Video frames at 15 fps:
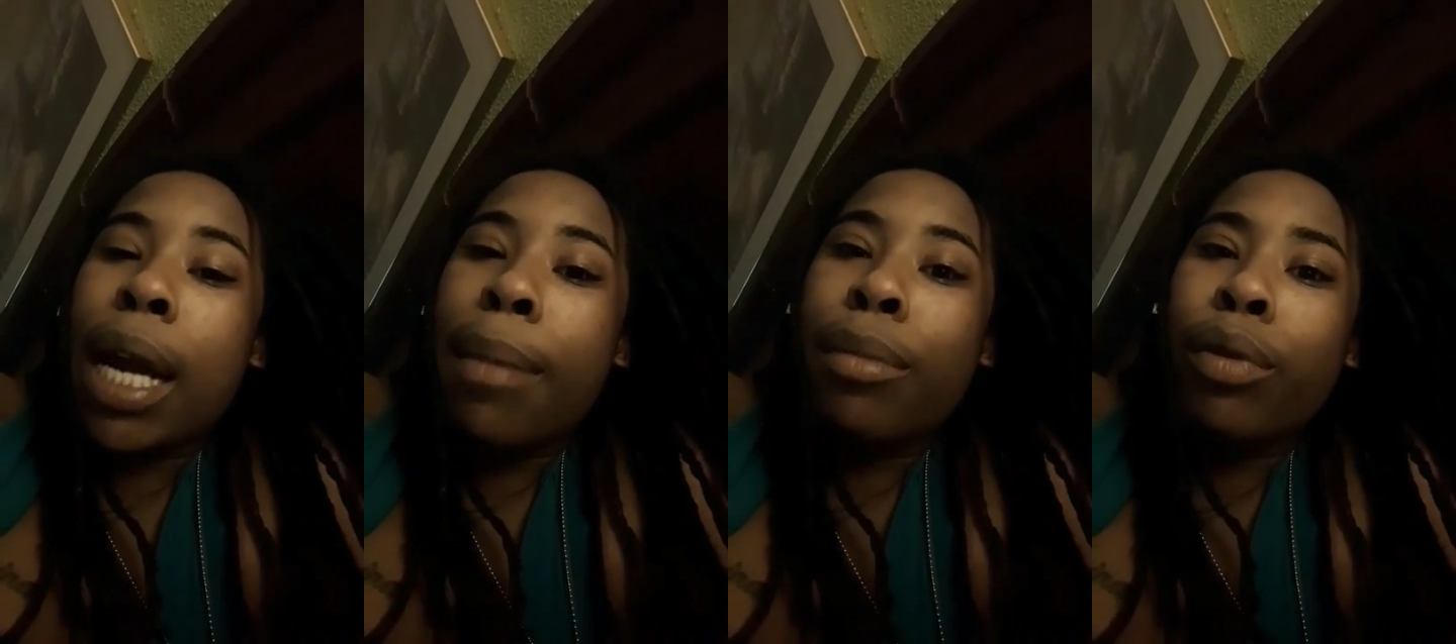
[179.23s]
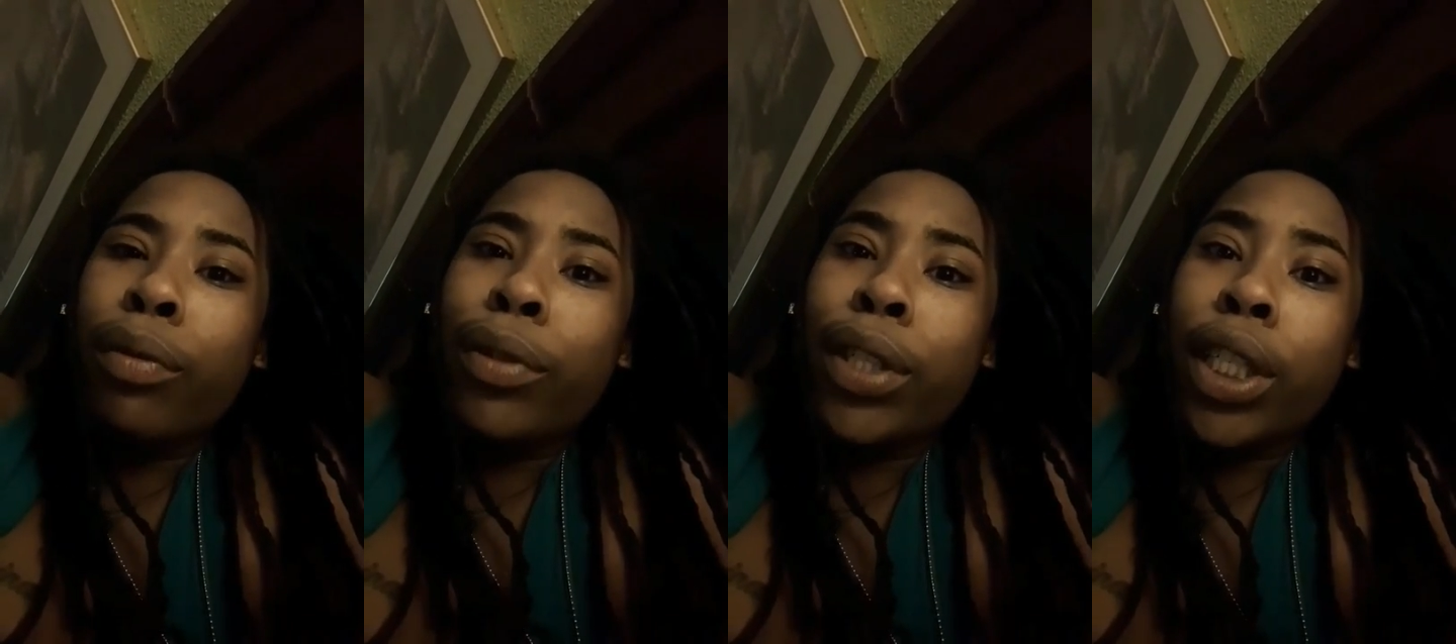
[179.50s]
But
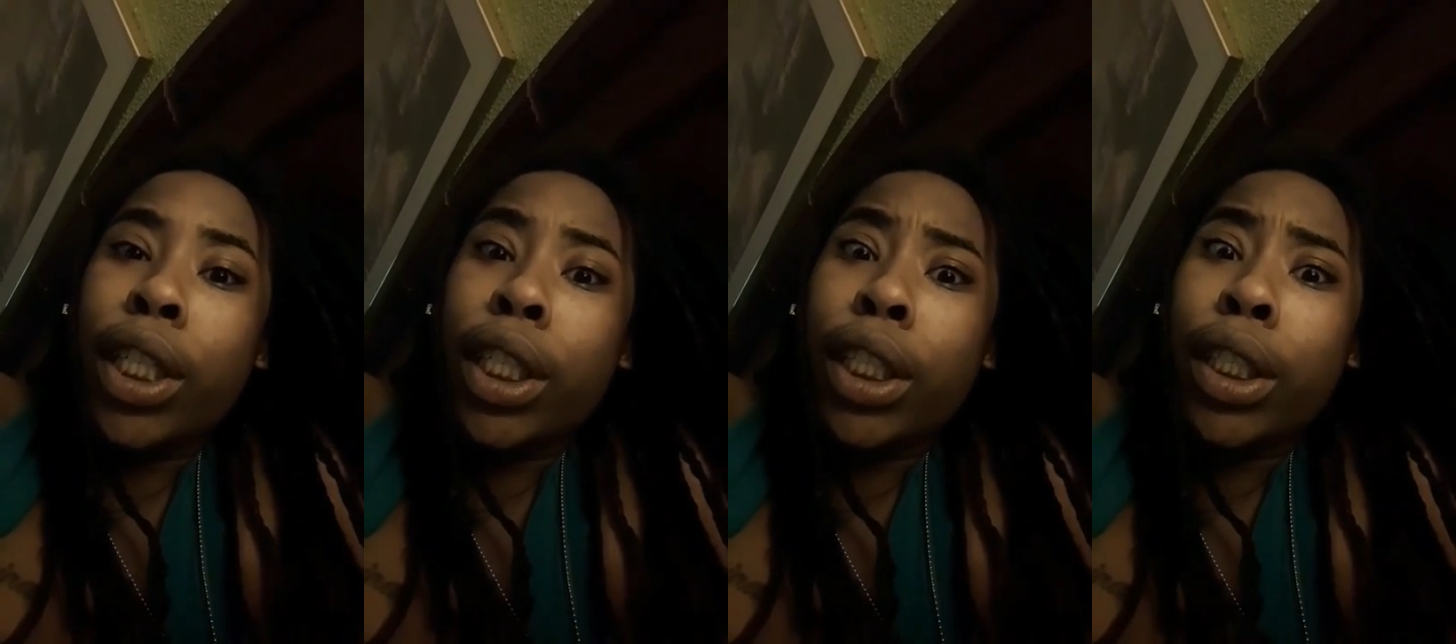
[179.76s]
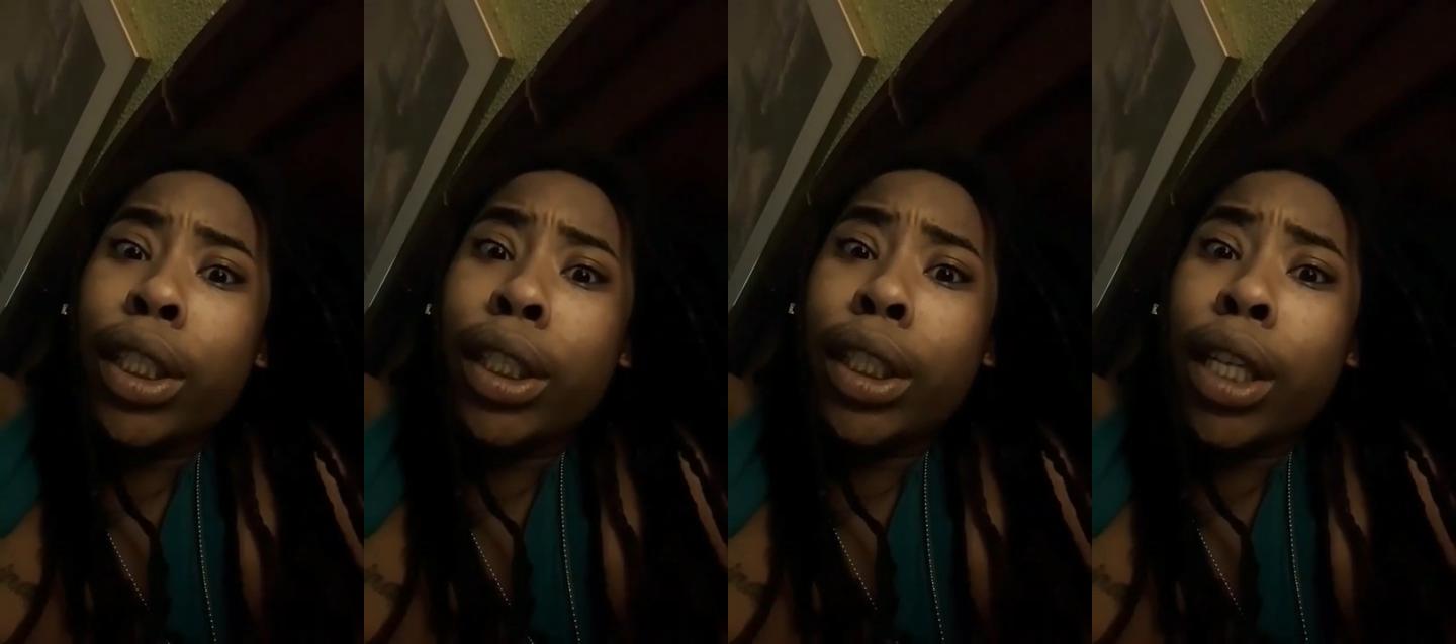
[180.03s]
I moved to
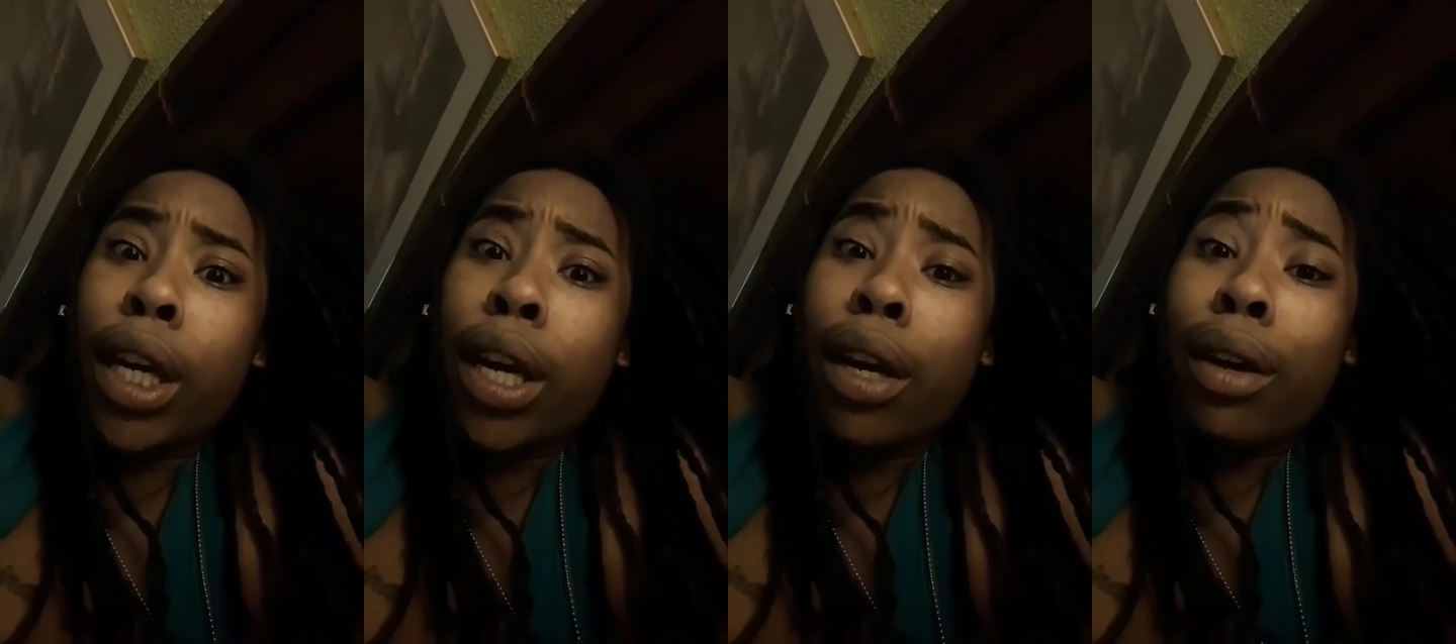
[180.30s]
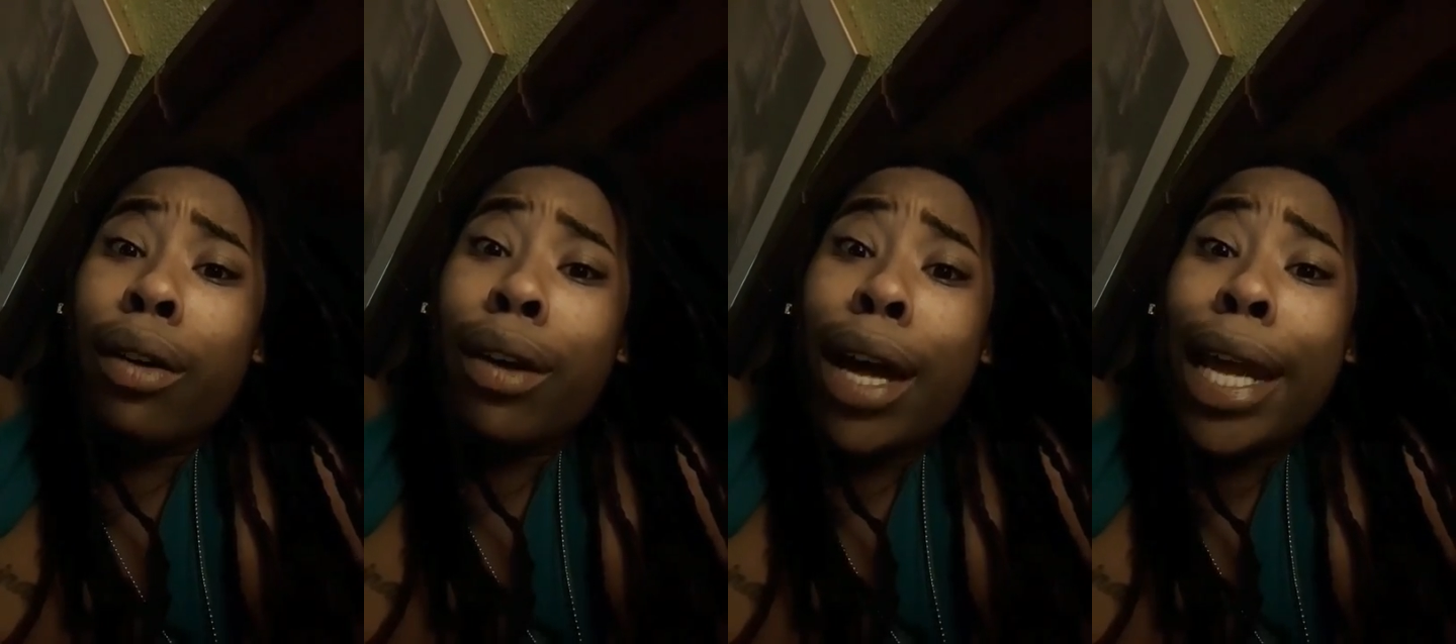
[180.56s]
the hood,
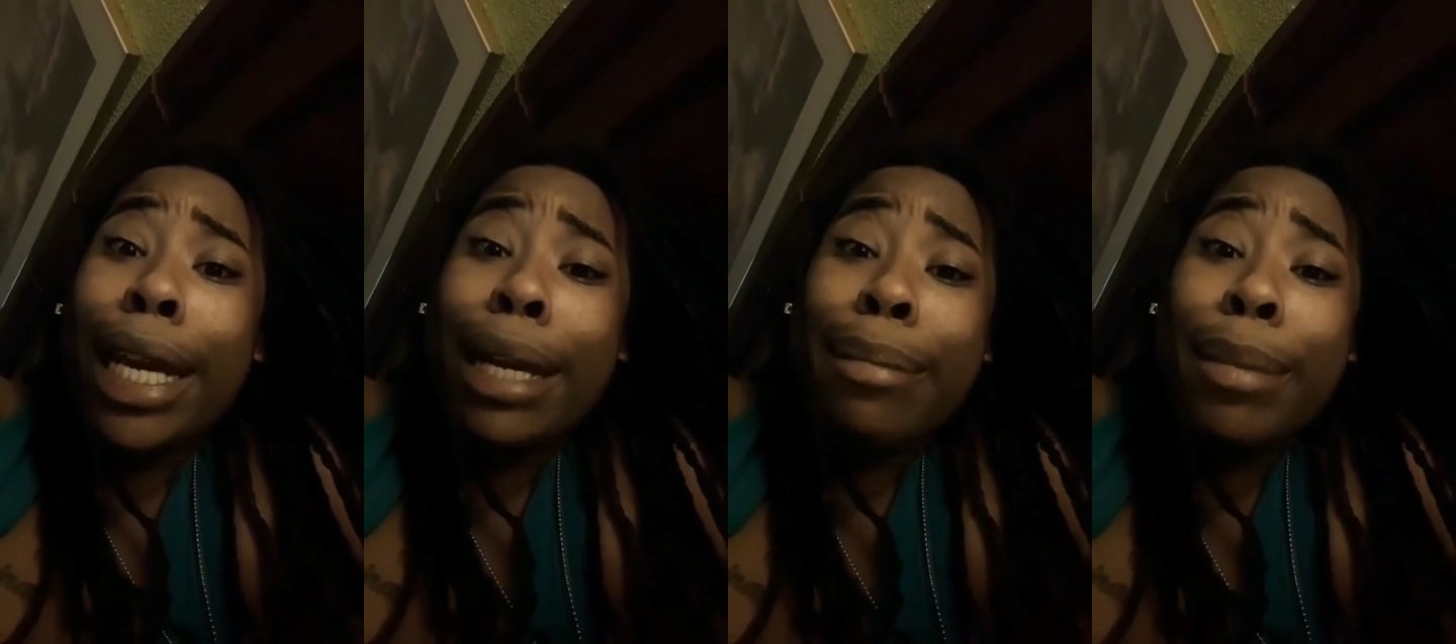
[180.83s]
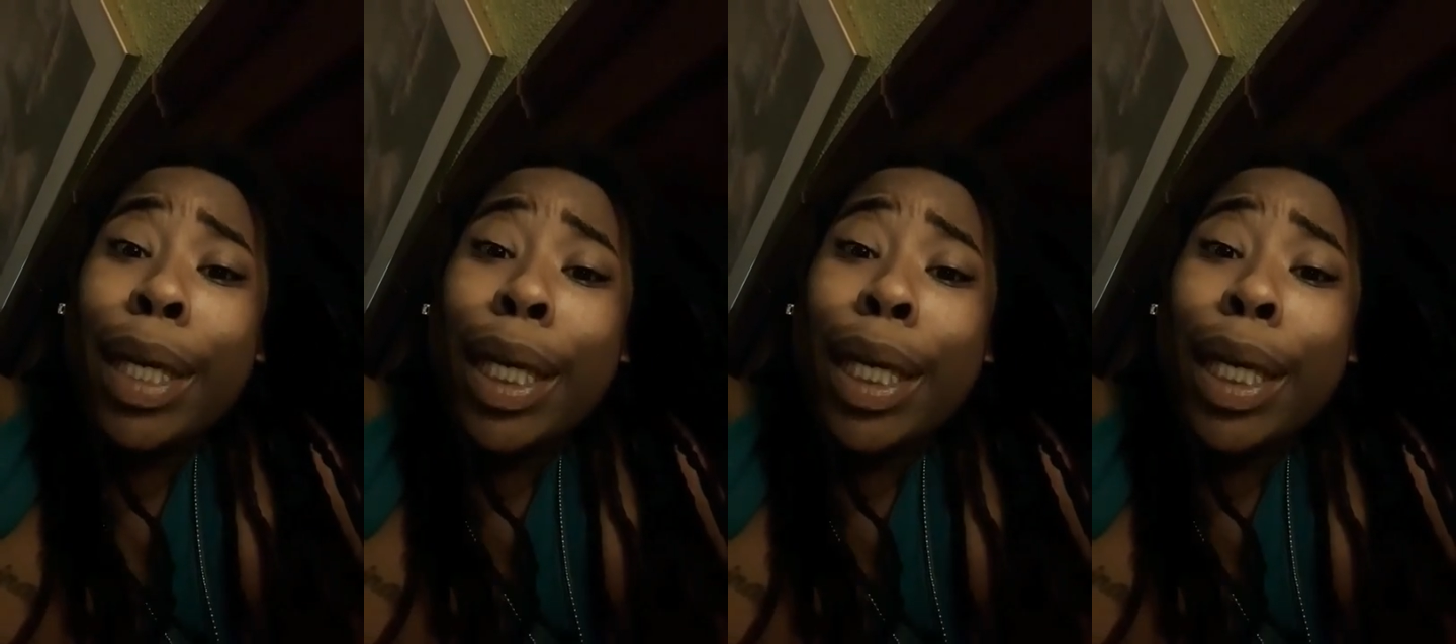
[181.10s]
y'all. I